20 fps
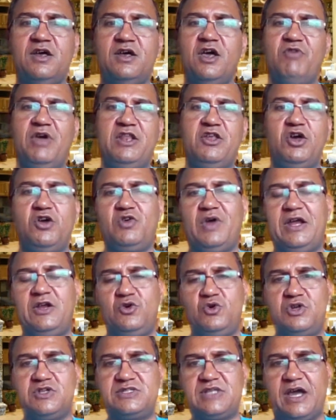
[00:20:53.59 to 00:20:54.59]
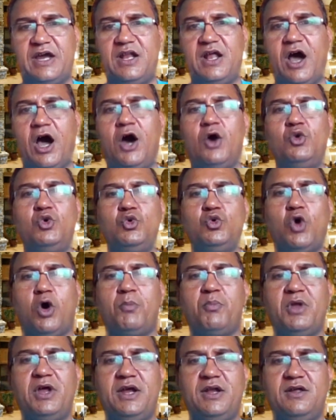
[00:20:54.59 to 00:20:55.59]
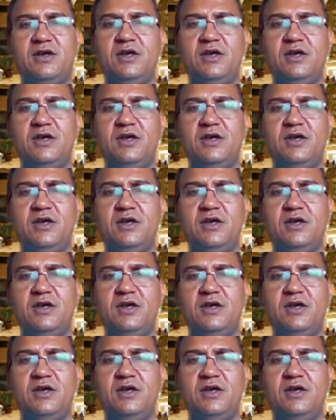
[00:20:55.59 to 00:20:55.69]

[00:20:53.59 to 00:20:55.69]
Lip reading: when you're trying to decide how to operate